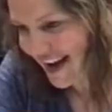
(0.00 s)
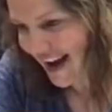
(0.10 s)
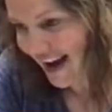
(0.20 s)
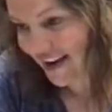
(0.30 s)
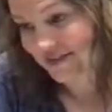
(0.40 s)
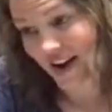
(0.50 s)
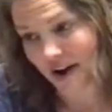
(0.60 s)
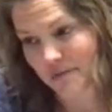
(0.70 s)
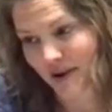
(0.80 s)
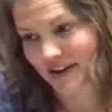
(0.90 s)
I have
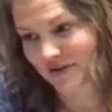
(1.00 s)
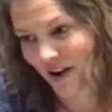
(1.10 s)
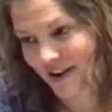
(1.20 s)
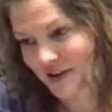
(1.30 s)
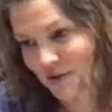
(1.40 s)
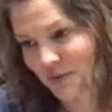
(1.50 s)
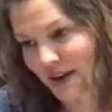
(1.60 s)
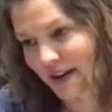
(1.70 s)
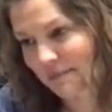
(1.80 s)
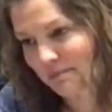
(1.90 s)
not been to Fossil
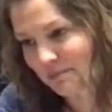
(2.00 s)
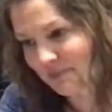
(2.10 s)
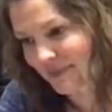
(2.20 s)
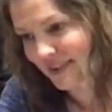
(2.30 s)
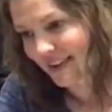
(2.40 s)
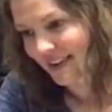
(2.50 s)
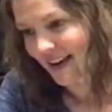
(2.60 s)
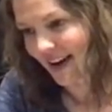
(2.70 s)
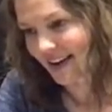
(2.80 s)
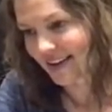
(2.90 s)
Rim.
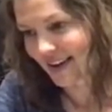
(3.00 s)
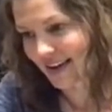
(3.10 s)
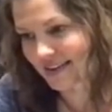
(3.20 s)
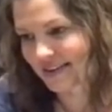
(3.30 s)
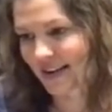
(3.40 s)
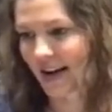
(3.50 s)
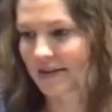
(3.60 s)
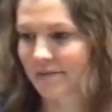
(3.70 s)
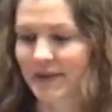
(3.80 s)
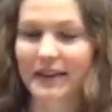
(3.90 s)

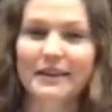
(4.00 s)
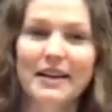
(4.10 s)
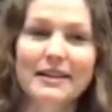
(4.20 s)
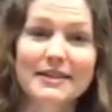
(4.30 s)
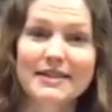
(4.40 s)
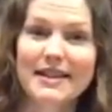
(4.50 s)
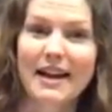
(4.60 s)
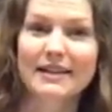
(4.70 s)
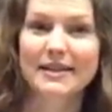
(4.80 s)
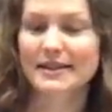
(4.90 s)
I'm thinking that's in
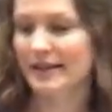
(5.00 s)
Texas